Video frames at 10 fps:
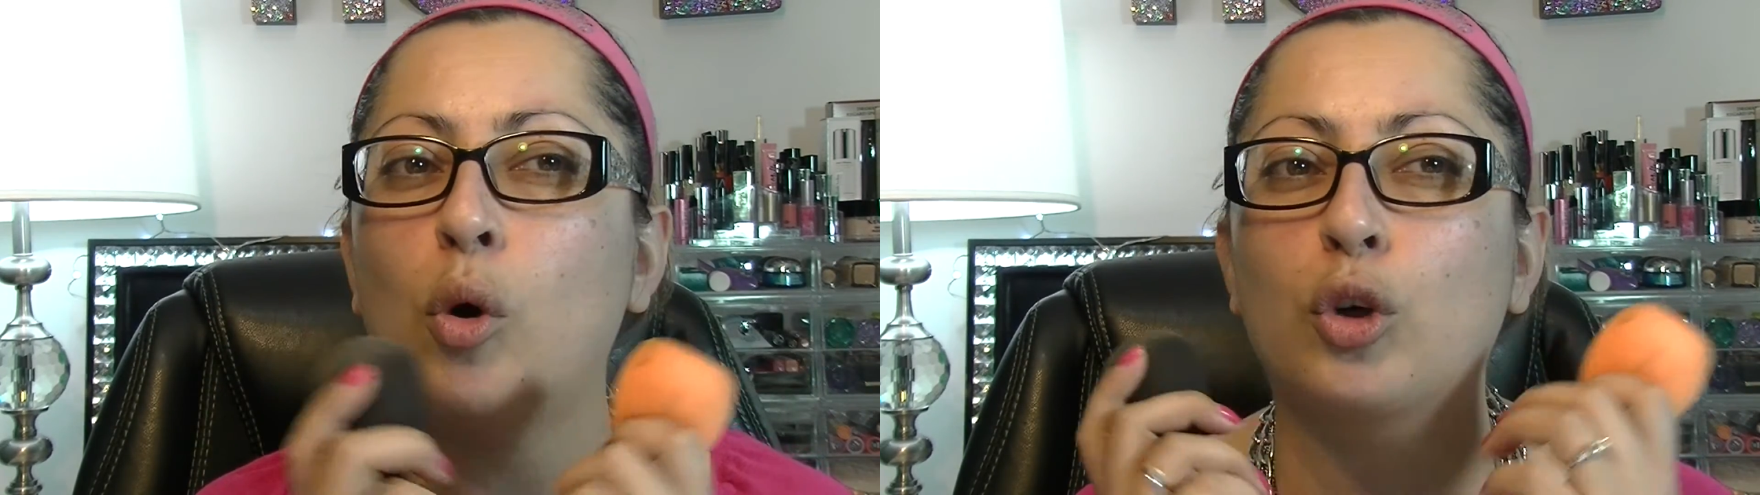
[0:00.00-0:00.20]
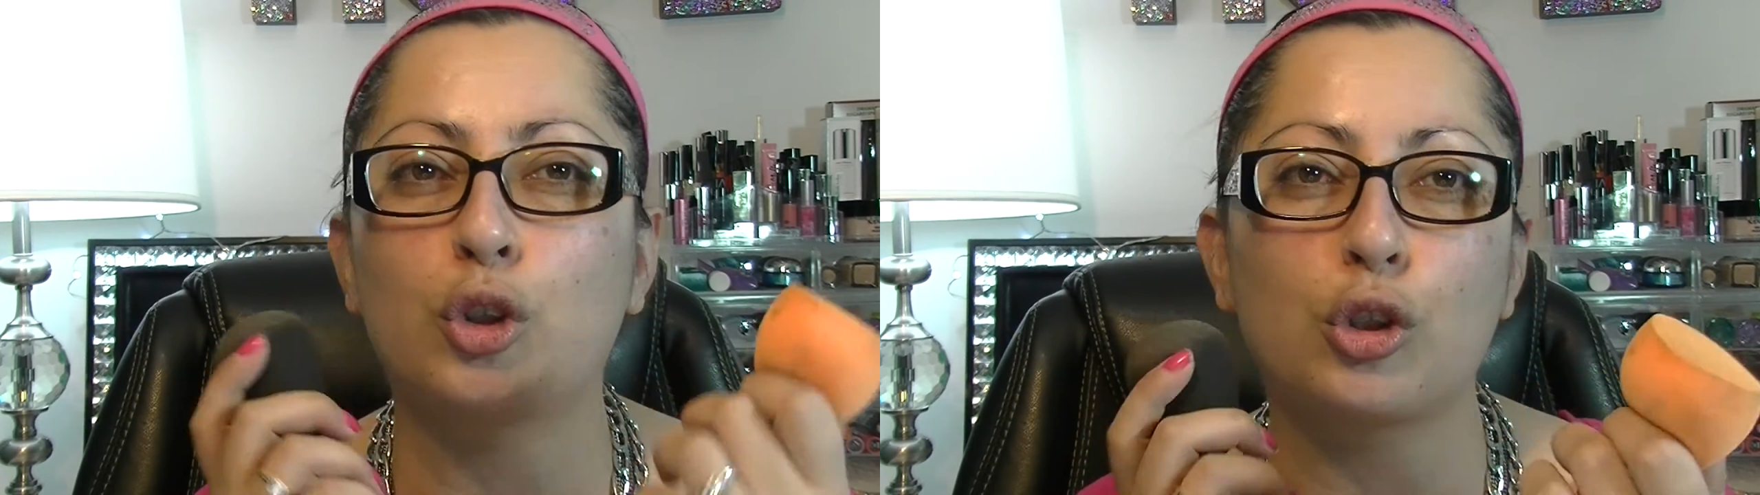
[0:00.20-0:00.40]

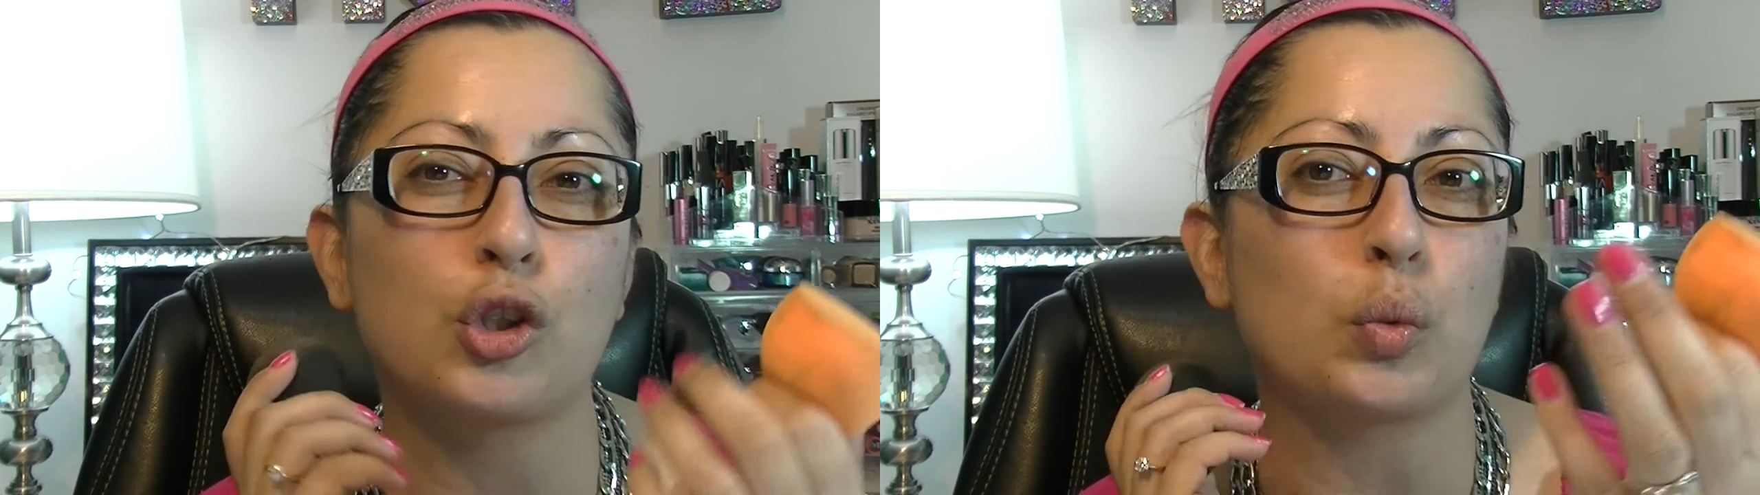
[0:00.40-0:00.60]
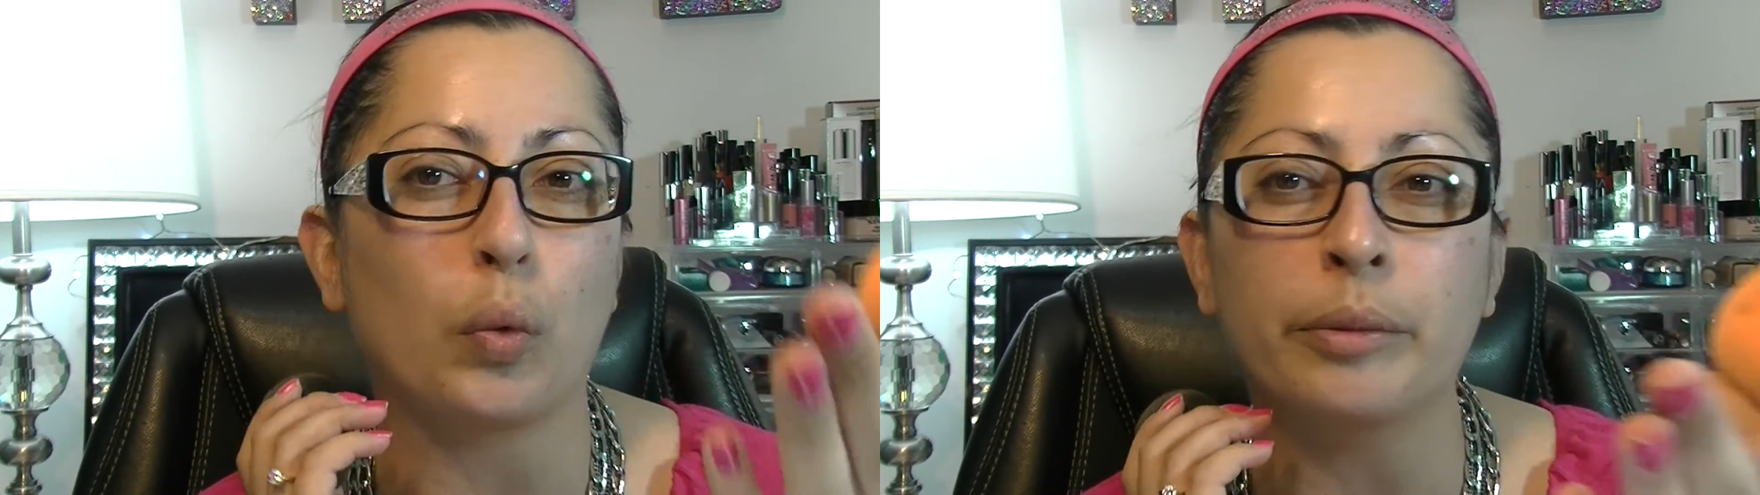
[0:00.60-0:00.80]
or
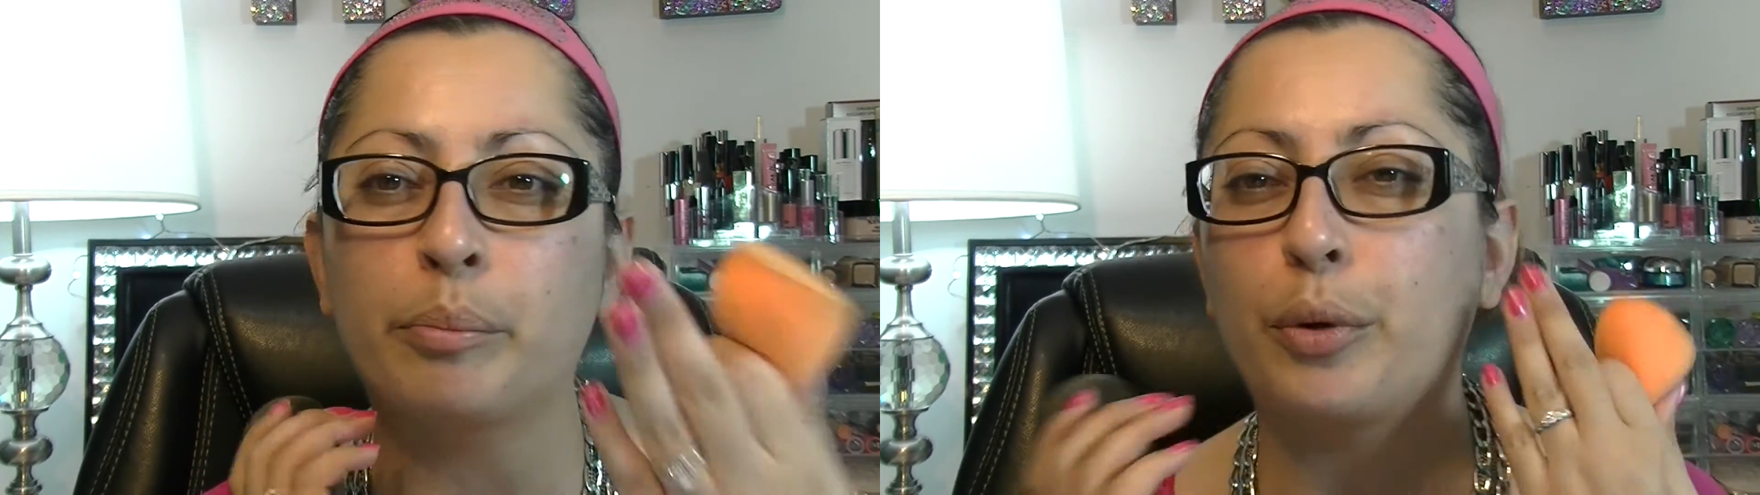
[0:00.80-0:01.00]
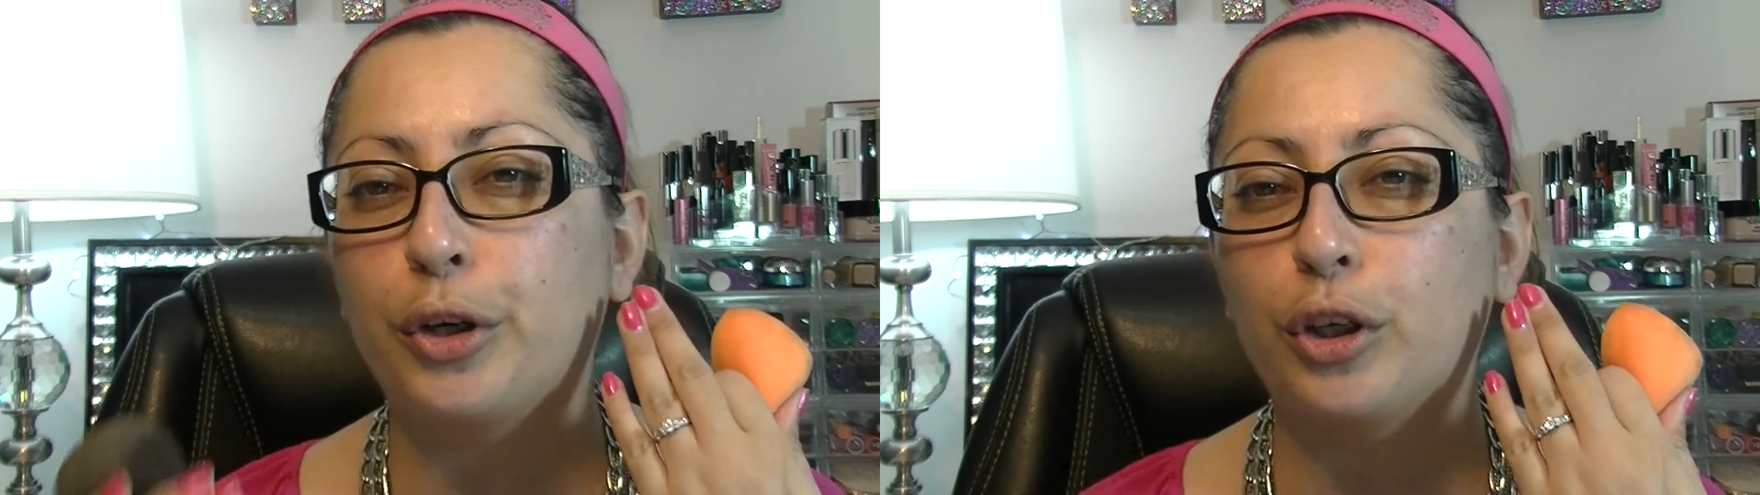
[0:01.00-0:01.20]
just one
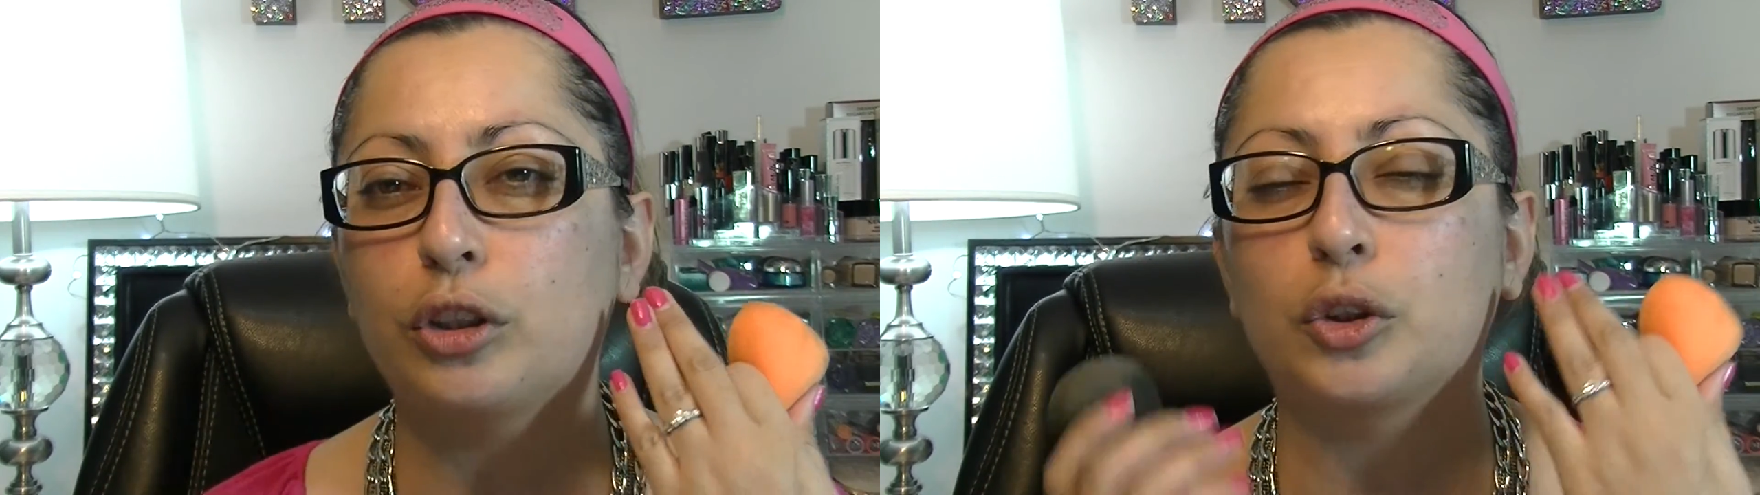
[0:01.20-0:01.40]
product,